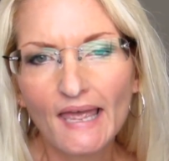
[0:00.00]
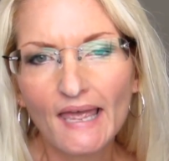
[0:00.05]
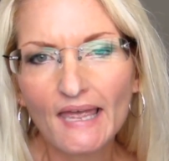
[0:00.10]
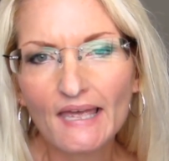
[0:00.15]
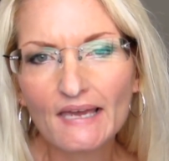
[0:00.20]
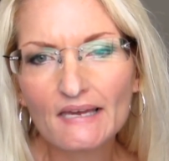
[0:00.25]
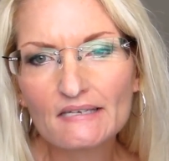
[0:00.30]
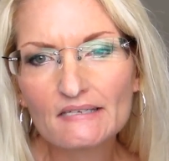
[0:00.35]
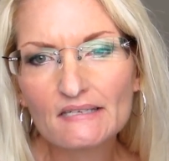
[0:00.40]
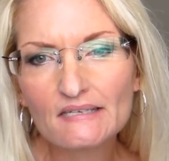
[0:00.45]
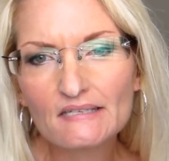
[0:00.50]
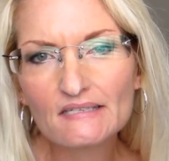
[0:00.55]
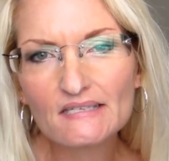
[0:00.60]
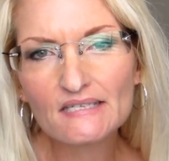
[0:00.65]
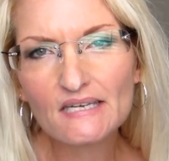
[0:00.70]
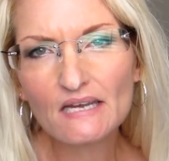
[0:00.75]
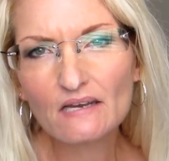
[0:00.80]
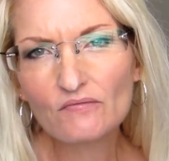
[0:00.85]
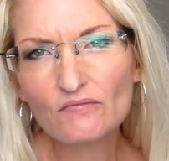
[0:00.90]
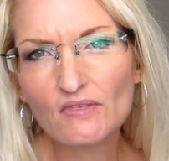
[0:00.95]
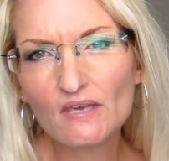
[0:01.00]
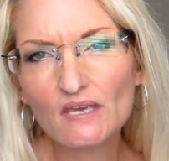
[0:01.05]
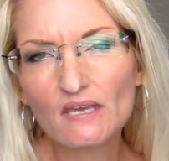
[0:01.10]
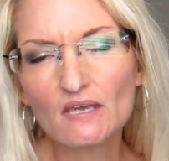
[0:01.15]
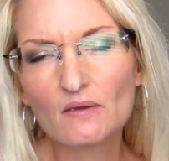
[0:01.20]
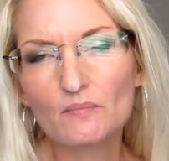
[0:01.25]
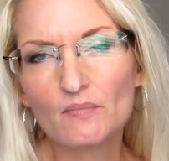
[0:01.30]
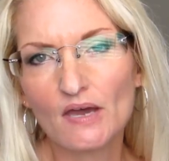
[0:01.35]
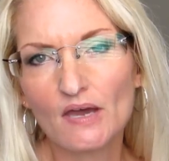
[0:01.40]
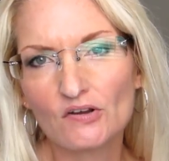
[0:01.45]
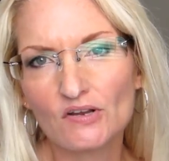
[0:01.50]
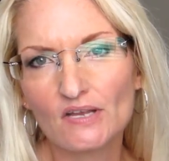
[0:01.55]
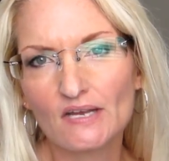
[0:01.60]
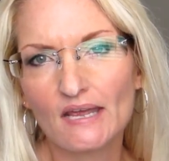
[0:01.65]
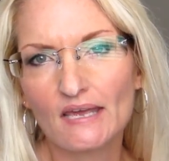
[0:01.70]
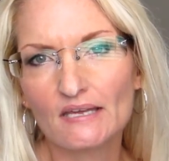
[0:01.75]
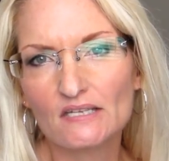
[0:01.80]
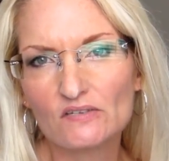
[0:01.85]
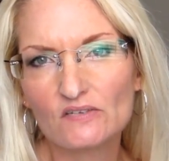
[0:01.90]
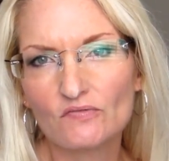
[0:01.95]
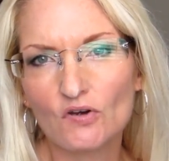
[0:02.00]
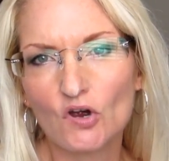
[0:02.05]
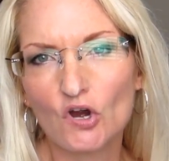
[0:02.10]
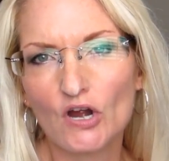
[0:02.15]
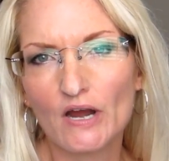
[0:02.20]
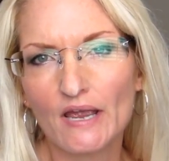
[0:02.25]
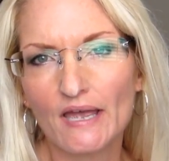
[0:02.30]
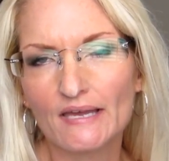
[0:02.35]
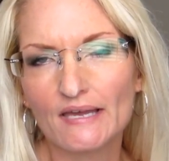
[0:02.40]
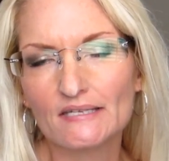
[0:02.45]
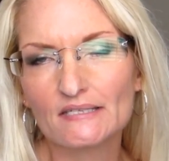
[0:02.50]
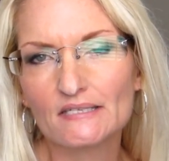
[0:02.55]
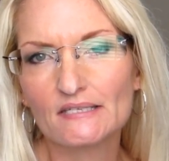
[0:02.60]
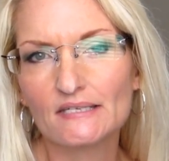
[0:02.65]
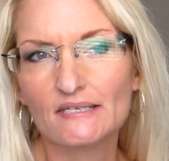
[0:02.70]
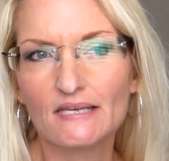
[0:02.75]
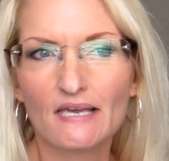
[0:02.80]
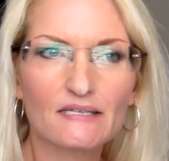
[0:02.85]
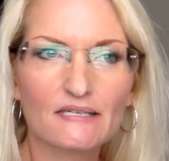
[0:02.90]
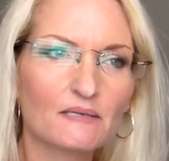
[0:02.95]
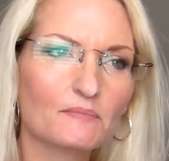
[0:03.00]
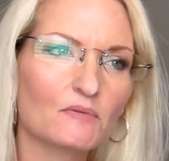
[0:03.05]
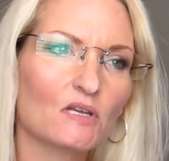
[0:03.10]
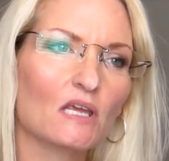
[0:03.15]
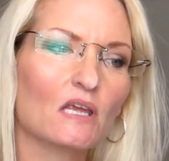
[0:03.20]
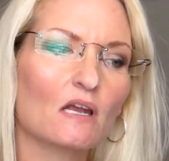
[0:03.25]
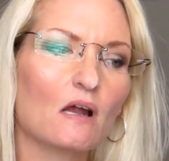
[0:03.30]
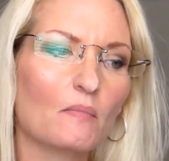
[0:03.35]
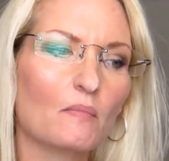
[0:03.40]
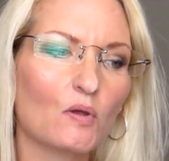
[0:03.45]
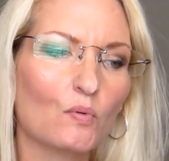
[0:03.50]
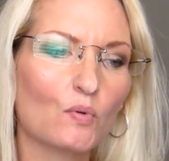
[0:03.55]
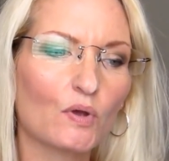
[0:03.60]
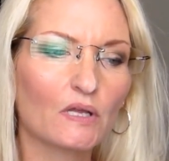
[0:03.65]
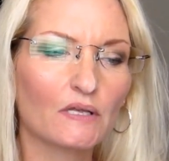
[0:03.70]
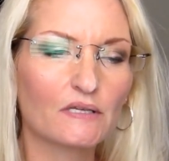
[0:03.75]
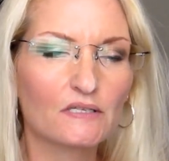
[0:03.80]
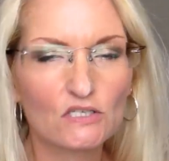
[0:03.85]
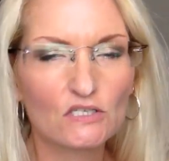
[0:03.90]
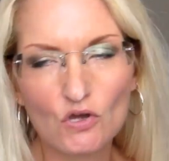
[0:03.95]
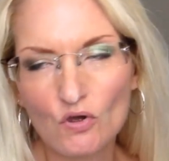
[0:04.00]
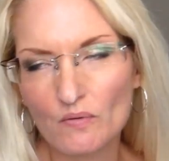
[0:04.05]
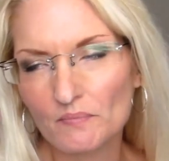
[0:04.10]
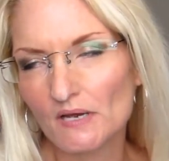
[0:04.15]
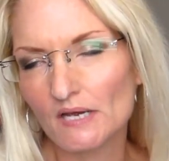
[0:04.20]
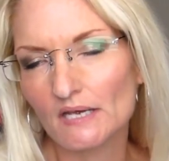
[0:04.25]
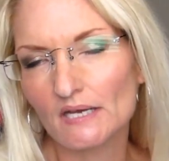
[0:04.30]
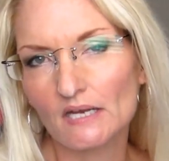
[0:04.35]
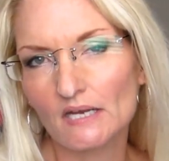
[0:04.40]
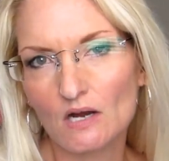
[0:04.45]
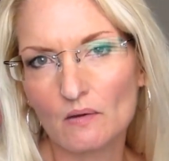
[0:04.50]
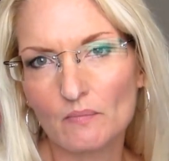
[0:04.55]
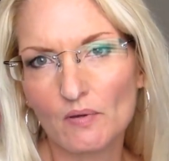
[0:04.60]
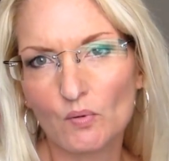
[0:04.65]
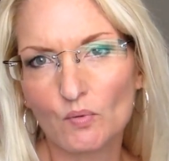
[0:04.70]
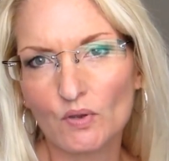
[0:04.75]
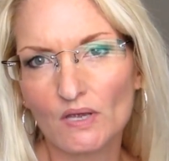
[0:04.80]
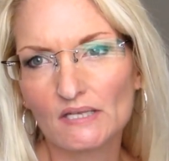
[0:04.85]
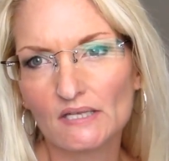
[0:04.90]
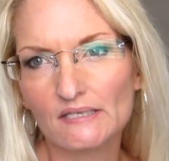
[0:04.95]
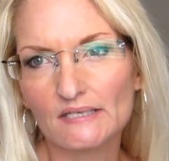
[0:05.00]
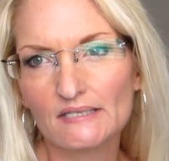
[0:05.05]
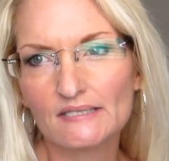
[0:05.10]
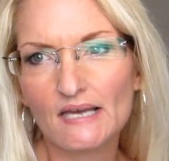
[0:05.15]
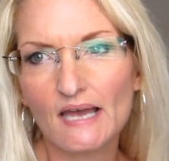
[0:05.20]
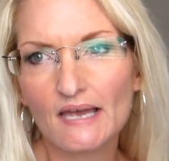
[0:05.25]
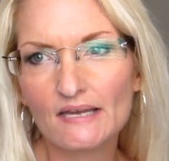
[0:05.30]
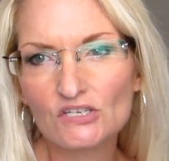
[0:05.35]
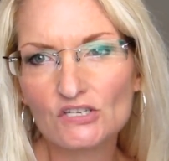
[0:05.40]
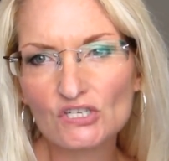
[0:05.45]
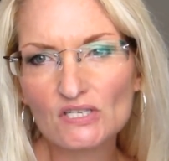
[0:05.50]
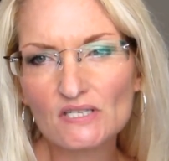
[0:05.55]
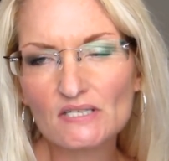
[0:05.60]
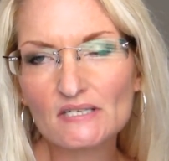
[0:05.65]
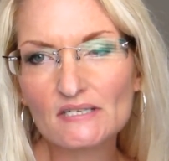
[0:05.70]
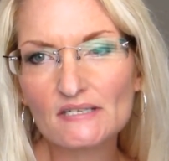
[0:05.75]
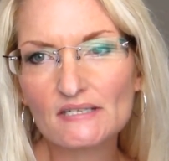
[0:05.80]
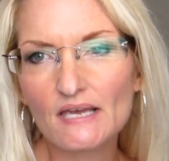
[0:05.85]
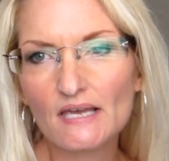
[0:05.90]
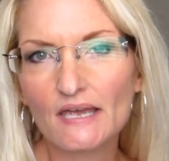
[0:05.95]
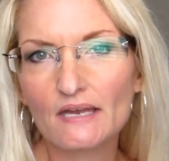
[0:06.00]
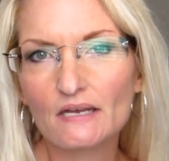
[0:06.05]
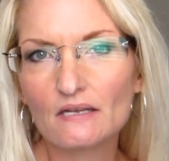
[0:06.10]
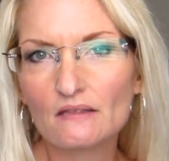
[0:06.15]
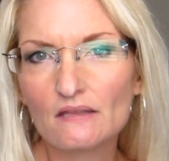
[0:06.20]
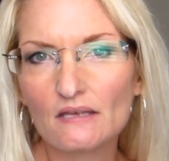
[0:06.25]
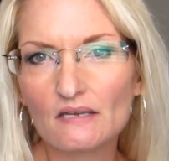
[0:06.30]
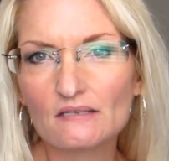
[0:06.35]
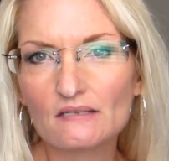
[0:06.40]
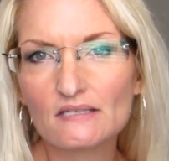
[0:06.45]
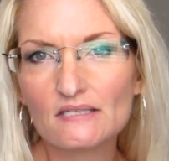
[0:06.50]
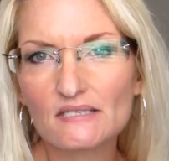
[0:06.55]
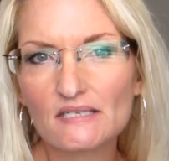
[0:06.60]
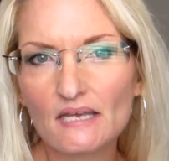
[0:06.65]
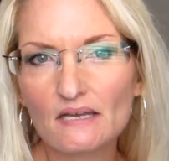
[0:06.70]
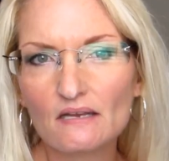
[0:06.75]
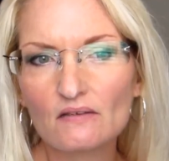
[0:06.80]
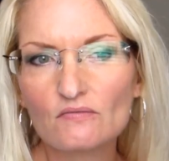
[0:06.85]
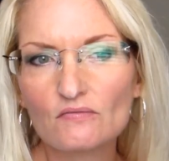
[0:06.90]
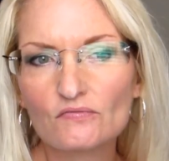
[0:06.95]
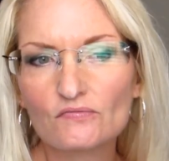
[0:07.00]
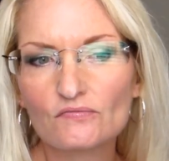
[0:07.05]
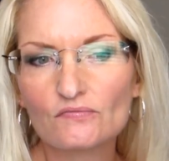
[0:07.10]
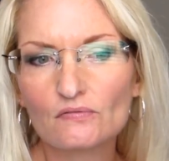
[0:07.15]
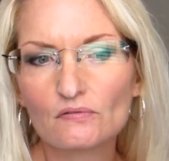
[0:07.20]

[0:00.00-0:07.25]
And instead of thinking about it as far as, yes, I'm going to eat all my weeklies, no, I'm not going to eat all my weeklies, I just decided that instead of